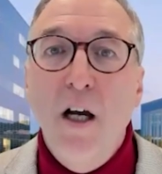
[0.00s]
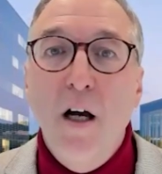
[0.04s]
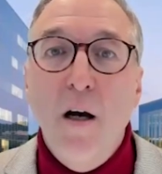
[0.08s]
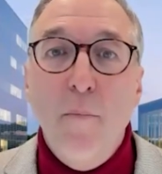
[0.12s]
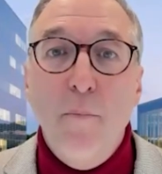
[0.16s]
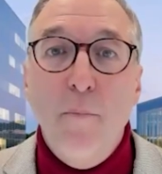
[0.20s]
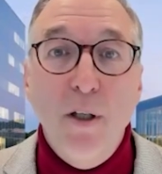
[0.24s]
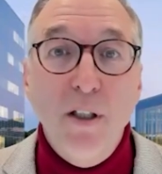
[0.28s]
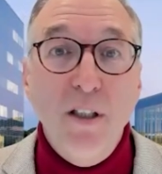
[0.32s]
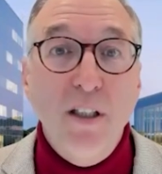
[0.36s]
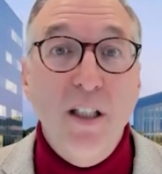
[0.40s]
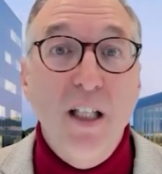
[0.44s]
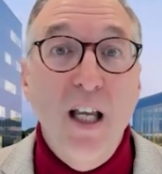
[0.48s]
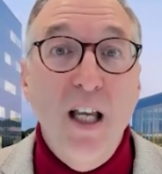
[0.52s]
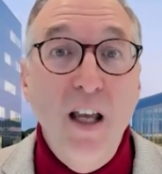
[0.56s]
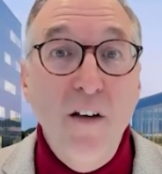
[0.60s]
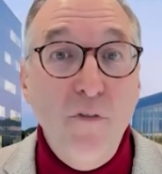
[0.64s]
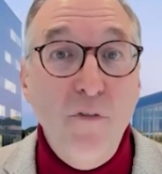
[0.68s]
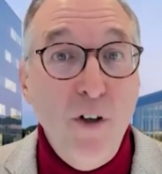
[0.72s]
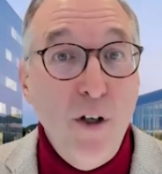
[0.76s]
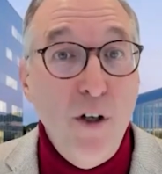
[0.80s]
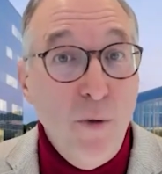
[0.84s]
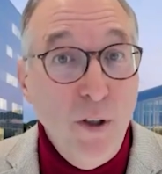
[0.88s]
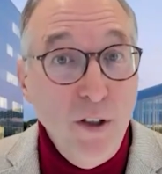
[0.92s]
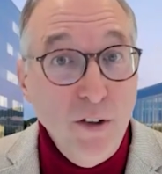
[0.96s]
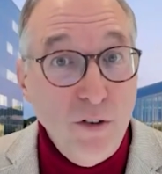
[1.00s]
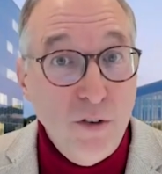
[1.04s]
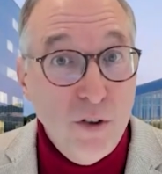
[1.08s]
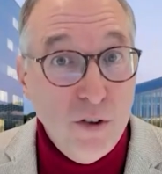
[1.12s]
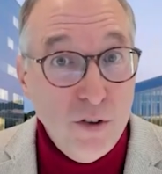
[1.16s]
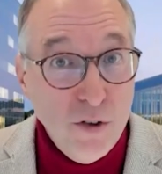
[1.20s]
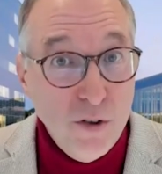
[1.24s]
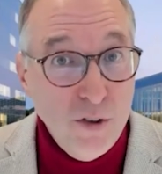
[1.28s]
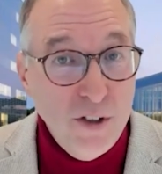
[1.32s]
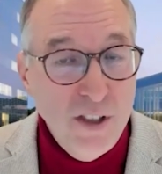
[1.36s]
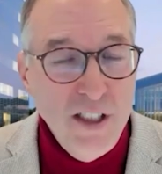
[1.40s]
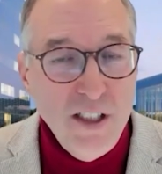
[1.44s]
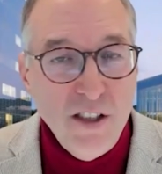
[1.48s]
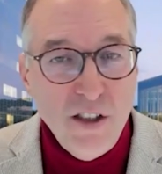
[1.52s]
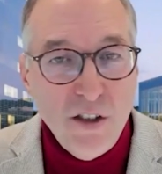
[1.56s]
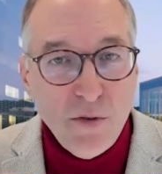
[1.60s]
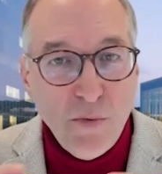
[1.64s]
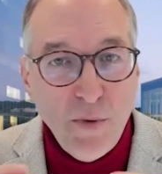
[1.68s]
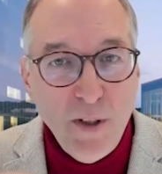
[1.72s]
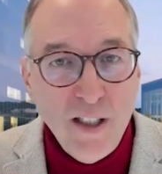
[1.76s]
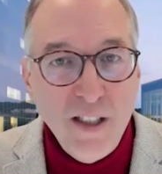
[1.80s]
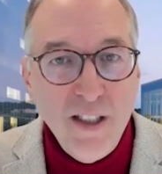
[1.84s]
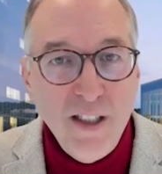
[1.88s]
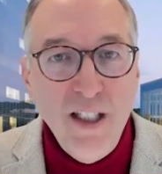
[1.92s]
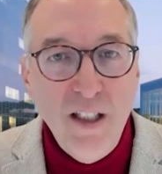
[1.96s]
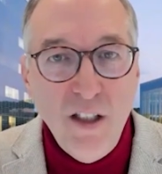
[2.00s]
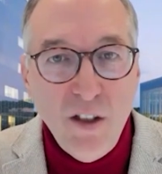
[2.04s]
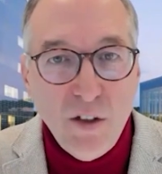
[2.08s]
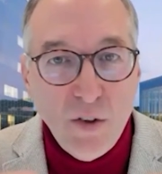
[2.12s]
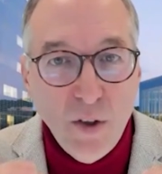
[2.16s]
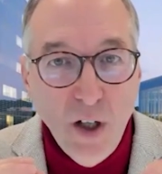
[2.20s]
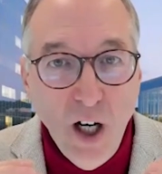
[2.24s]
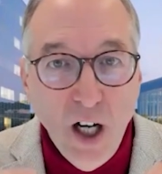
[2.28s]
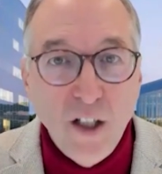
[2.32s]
But if we want to do this, we need to